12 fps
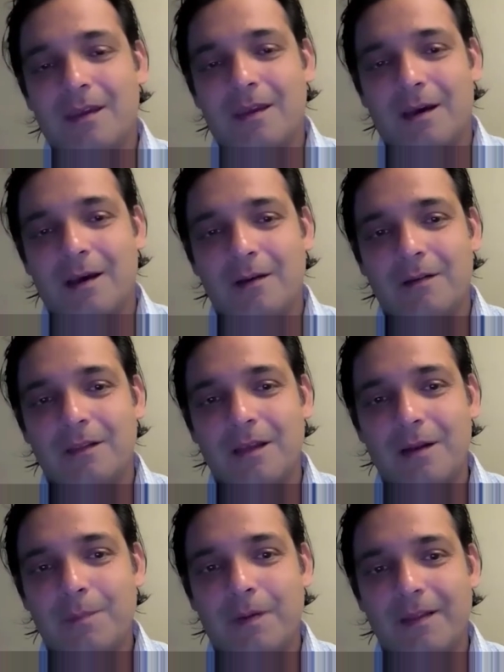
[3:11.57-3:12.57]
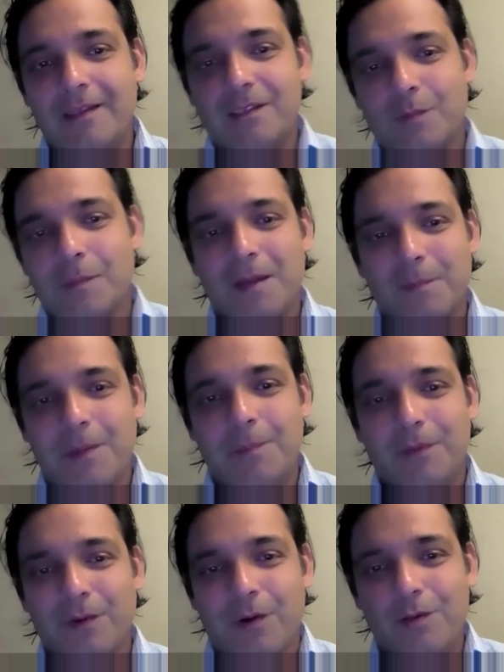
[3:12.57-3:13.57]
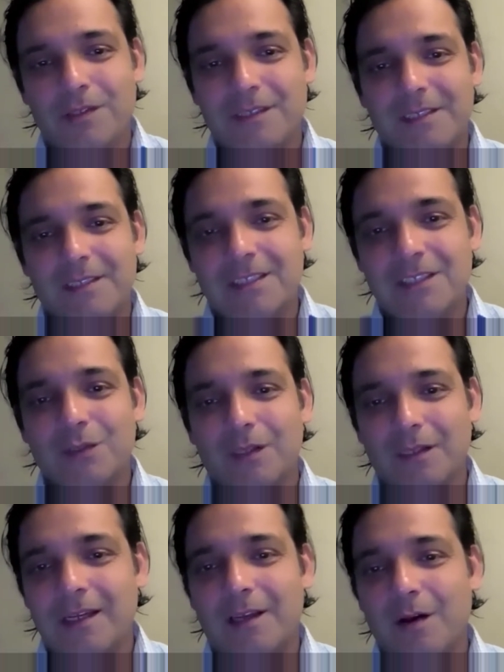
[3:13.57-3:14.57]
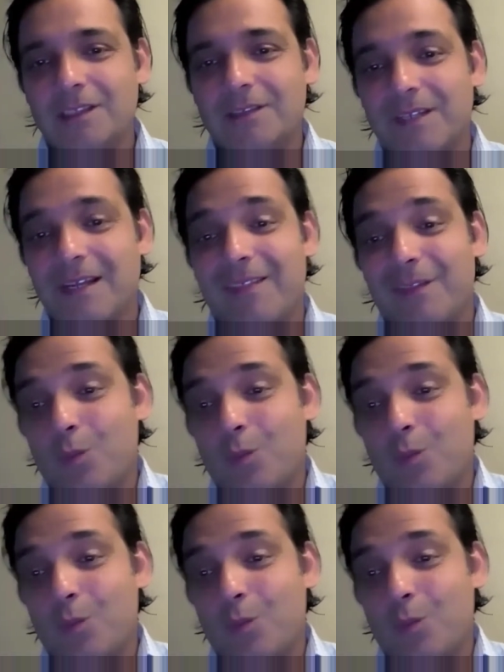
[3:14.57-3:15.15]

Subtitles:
I like to remind people that heart disease is still the leading cause of death in the